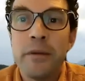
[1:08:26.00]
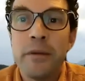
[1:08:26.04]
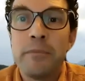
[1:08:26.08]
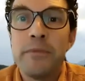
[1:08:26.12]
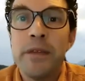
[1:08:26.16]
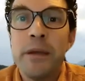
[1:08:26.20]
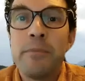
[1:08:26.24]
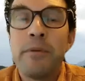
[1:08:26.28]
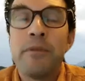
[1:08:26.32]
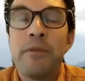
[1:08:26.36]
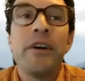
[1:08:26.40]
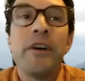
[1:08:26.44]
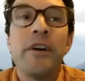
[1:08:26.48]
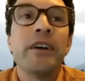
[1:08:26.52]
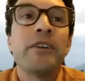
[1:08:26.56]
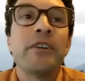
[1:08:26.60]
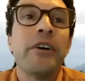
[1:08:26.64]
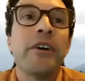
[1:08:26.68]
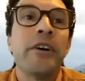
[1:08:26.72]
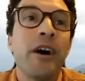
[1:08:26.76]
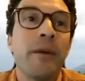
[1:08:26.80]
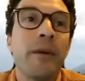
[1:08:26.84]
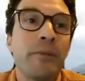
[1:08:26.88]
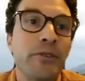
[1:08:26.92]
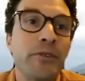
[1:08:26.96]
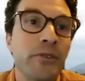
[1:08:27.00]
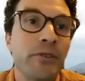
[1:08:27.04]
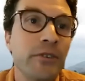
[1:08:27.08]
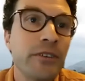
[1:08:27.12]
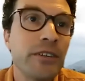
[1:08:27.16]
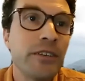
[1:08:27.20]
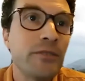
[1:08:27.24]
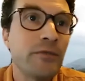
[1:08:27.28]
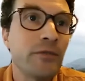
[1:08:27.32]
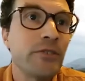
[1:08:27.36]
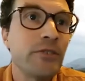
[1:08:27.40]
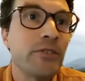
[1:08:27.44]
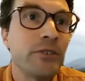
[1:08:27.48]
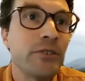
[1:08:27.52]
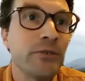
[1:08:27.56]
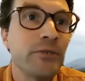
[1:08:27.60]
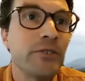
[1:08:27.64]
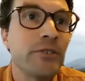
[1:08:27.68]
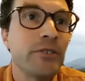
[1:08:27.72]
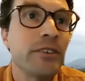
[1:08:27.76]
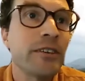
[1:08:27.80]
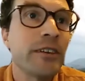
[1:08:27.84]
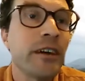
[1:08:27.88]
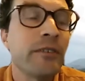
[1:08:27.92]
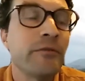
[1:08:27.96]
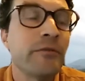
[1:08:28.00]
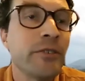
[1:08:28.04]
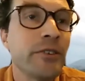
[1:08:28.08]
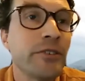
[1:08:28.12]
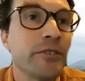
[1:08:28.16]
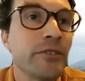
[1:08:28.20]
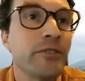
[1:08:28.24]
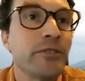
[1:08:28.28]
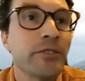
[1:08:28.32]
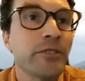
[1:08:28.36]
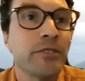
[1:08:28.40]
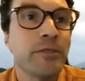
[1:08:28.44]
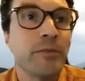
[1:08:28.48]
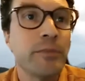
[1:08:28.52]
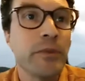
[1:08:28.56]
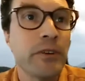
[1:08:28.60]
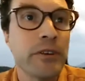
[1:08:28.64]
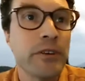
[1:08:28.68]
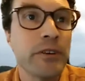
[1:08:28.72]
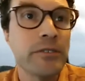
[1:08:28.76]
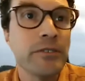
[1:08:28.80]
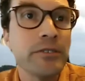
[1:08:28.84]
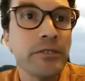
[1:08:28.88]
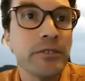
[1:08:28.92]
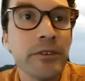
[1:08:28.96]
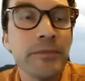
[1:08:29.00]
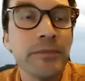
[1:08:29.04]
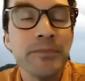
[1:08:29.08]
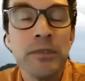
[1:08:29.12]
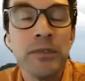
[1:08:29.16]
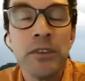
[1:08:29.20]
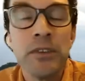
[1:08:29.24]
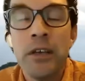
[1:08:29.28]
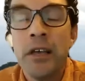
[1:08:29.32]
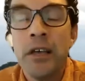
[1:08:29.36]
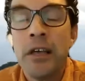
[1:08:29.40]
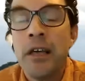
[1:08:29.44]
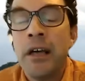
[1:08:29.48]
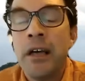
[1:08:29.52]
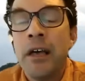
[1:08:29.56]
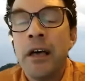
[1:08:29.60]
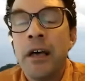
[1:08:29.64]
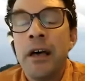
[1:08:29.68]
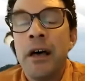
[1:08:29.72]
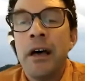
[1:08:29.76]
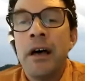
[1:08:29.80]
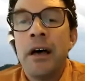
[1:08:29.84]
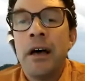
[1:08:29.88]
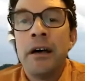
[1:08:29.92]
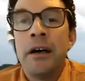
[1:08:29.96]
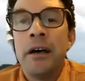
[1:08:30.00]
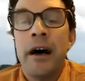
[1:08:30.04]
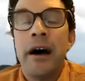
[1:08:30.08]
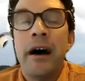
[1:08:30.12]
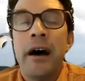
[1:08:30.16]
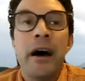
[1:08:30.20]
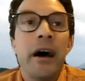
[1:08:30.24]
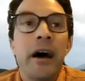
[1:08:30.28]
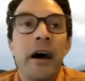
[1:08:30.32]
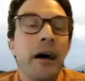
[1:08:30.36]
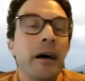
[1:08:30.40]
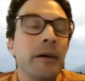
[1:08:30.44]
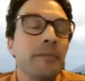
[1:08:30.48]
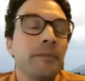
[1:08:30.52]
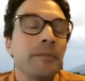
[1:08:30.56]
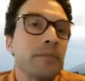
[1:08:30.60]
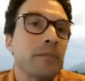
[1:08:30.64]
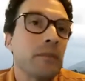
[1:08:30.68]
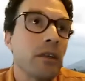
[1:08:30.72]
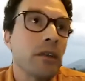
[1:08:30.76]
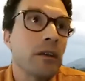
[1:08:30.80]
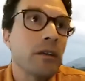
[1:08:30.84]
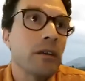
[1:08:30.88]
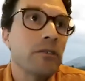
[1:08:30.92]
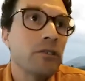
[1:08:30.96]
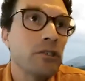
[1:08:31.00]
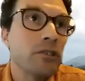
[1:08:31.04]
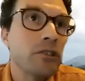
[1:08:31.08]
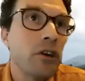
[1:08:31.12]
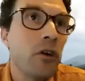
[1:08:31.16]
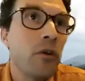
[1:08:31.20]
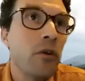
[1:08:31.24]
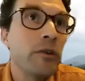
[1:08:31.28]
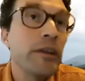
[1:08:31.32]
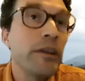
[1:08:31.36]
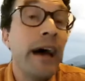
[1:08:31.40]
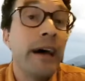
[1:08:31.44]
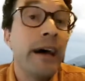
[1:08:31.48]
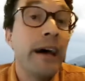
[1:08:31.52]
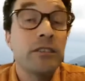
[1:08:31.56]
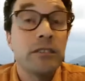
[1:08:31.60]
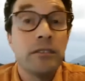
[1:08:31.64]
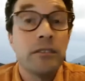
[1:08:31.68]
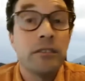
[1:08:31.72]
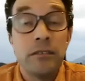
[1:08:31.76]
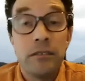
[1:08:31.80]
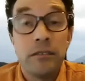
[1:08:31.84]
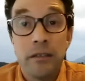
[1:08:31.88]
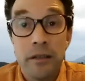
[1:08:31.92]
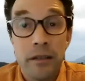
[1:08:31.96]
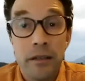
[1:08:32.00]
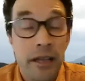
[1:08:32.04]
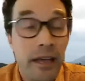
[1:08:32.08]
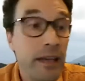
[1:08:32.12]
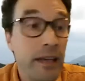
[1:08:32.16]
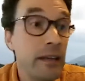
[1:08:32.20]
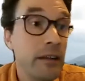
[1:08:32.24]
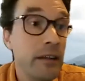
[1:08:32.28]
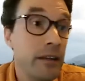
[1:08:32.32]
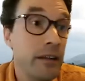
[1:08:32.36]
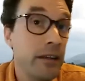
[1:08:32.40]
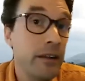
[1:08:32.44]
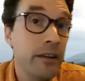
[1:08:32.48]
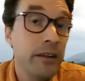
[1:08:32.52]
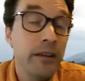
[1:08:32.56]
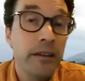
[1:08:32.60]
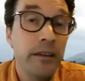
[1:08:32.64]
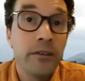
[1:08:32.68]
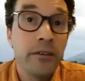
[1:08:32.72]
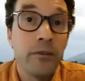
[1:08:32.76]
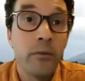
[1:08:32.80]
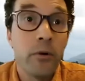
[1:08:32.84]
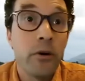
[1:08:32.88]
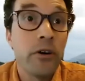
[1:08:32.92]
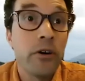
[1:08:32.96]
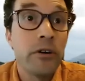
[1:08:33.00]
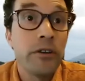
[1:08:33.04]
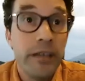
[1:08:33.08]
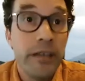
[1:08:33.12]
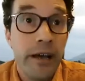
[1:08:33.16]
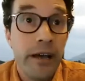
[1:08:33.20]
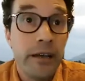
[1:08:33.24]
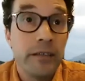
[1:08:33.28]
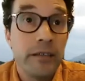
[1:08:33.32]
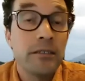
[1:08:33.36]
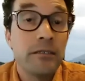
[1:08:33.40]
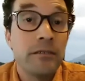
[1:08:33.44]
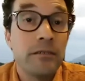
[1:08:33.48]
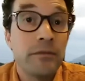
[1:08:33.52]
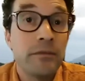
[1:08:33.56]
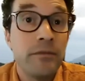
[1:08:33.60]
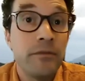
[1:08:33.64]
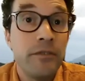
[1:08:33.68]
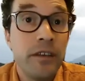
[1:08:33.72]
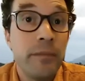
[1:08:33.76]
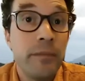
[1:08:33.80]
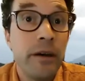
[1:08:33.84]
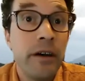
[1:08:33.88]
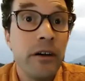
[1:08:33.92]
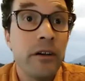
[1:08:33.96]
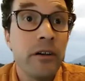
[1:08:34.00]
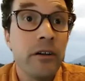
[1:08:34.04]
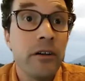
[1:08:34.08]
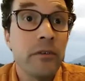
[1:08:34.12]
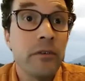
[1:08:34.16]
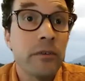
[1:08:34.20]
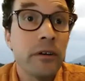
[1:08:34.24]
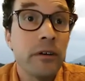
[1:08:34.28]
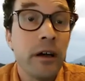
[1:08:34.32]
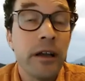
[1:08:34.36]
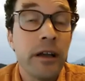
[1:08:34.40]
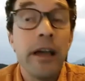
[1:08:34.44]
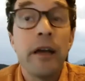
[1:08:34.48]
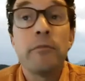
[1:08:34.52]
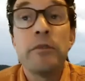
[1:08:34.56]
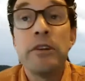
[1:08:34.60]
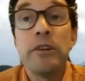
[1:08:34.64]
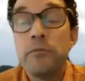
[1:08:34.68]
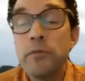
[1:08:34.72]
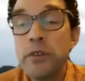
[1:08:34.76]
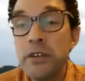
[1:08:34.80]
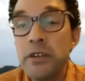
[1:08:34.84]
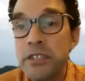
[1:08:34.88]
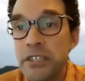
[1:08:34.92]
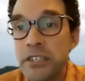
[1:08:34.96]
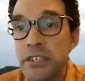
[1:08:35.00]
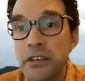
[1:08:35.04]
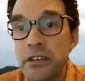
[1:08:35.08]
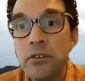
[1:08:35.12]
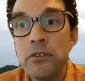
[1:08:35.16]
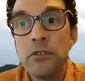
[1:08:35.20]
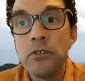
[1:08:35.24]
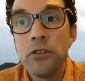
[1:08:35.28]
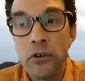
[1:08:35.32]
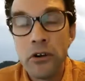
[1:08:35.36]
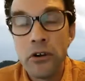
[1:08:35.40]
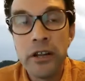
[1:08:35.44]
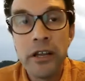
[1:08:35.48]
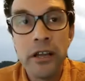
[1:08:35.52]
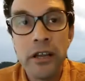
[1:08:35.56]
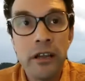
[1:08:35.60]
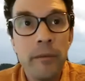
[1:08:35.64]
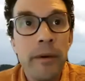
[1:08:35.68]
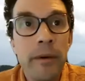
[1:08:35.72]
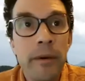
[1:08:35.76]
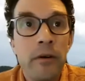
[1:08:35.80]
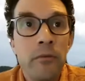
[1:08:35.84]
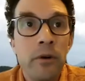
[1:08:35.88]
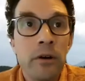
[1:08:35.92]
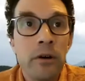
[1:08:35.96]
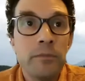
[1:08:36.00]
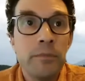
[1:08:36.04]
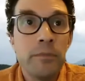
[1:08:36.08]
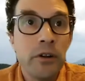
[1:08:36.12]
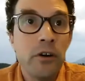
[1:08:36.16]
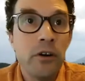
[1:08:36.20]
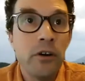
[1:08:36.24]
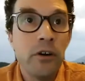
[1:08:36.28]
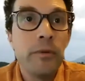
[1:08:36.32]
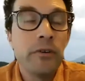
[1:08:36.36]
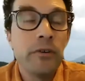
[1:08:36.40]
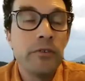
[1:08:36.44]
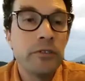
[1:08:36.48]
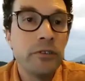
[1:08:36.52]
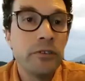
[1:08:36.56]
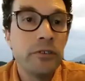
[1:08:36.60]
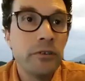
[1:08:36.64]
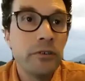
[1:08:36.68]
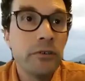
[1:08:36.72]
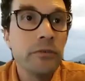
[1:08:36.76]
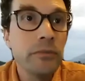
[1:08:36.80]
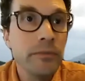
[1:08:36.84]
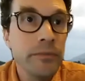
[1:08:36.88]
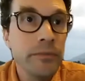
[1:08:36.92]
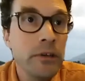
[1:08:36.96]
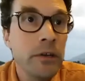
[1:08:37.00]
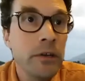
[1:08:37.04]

they provide great opportunities for students to get research experience. So, uh, so yes, in in a, in a word, yes, female. Again, we, are still learning about what bonobos do.